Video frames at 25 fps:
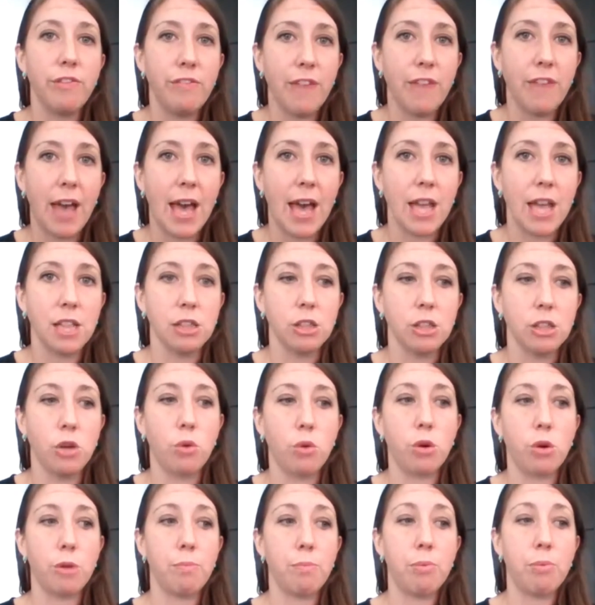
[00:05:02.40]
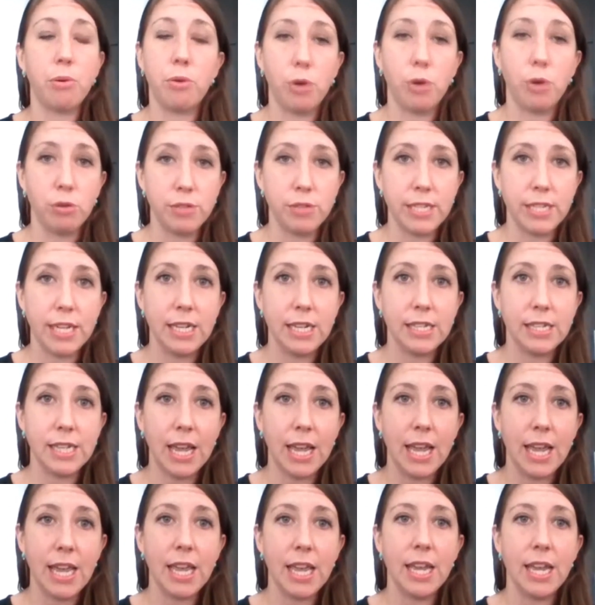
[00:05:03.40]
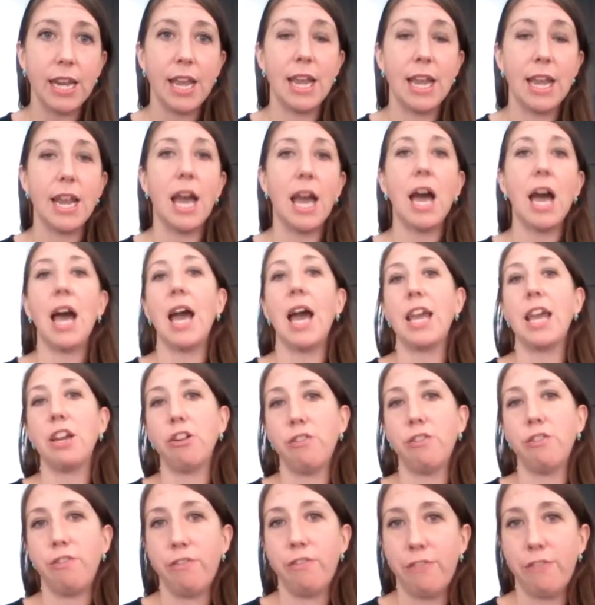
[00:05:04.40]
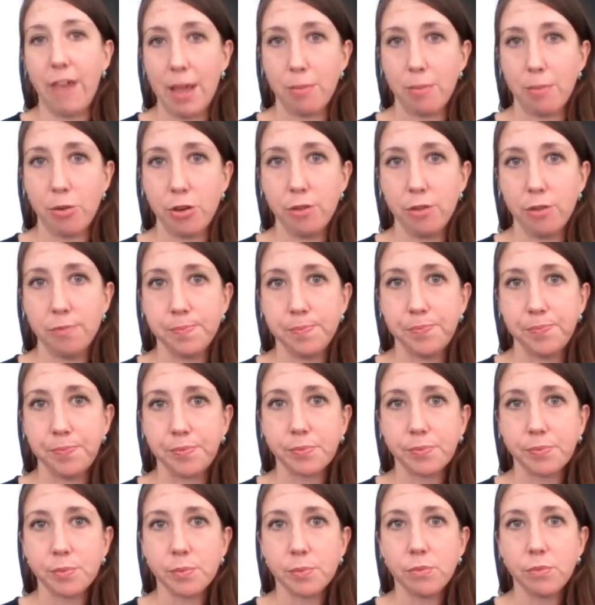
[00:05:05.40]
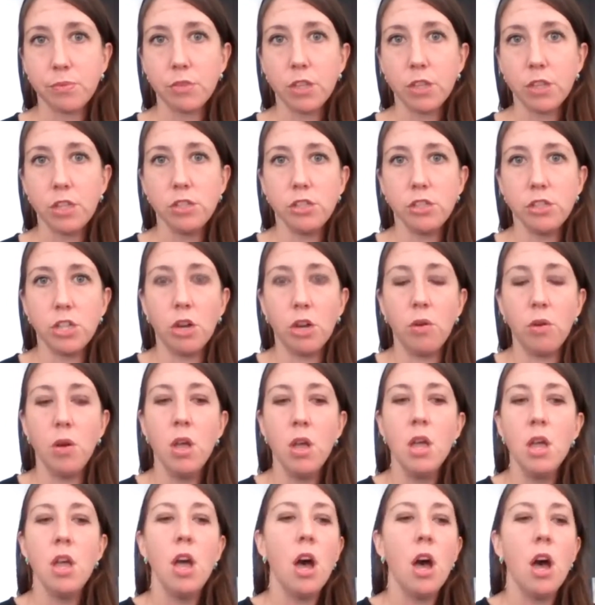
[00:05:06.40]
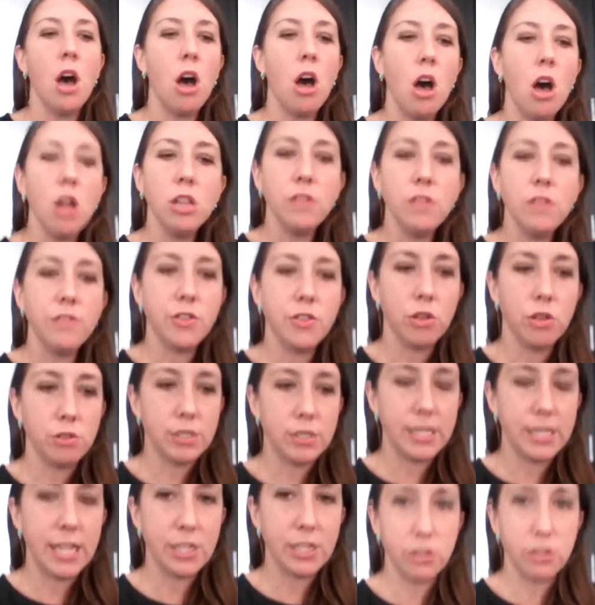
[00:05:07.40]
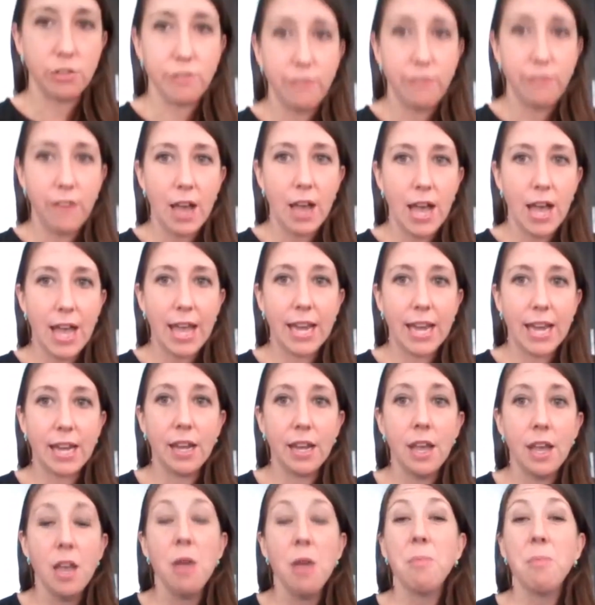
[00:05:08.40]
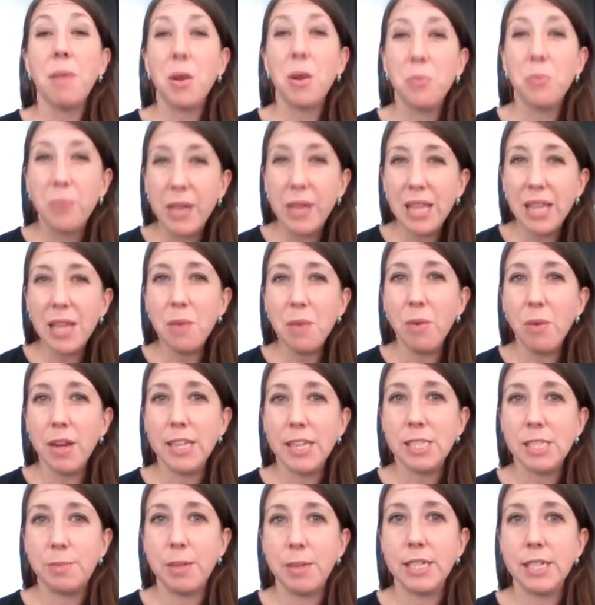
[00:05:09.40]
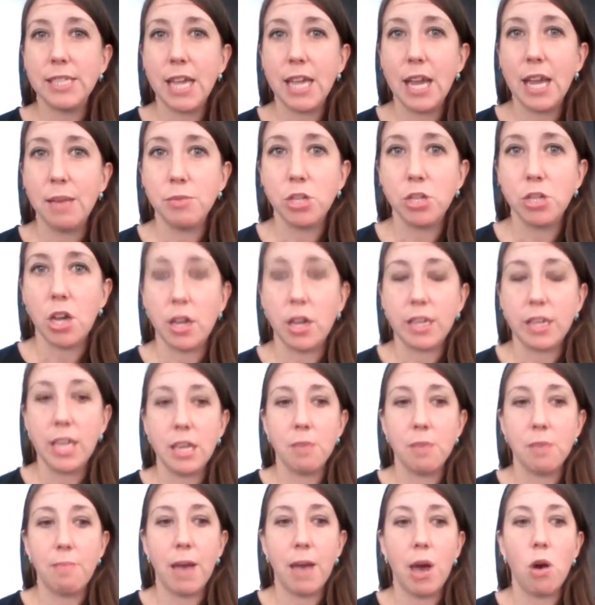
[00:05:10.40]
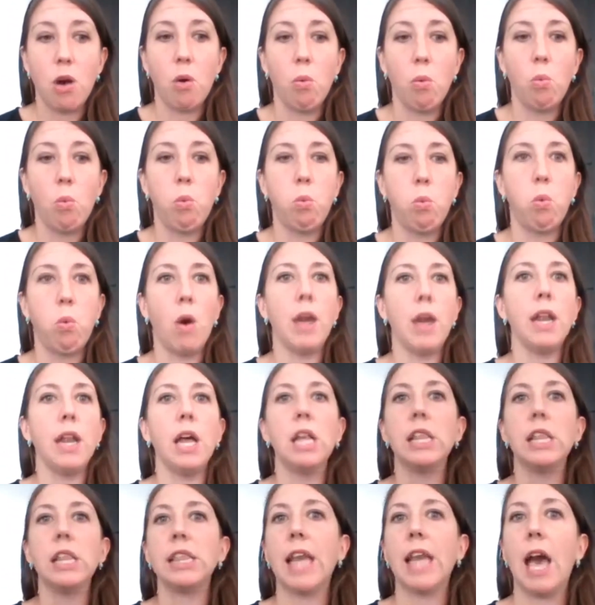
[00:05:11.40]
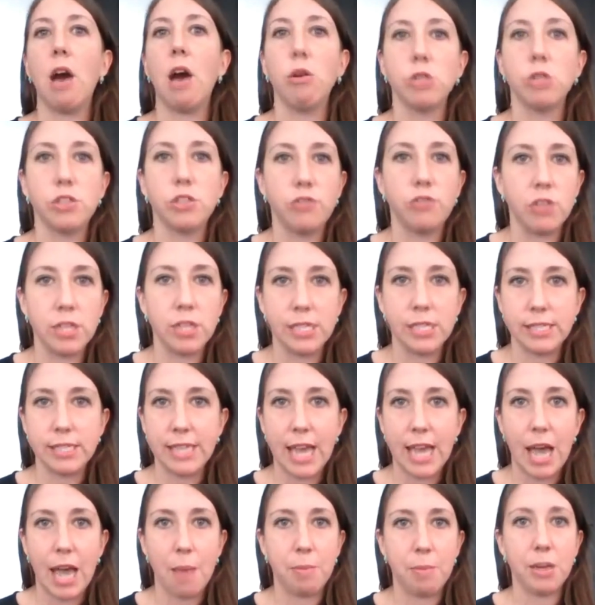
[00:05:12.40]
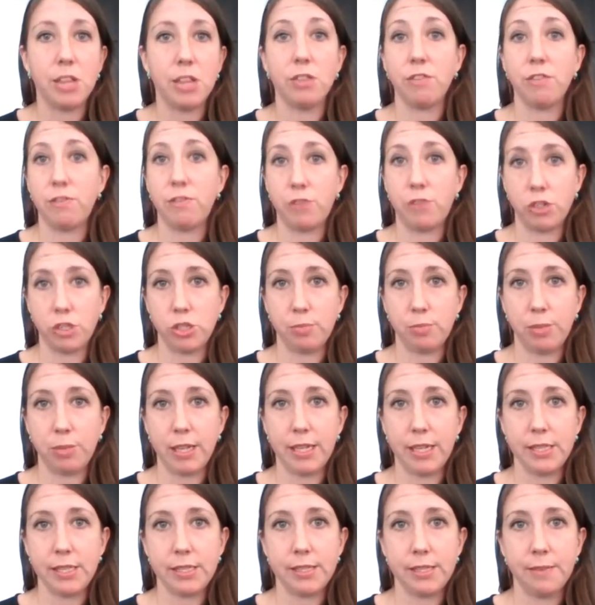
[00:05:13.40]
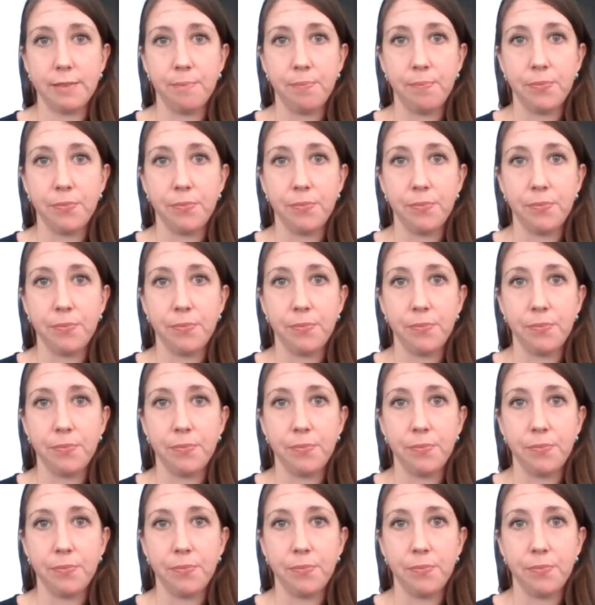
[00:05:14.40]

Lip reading: fat, lower protein diet and higher fiber. So all of those things are fine, but I really want to spend time talking about what allows for this to happen in the first place.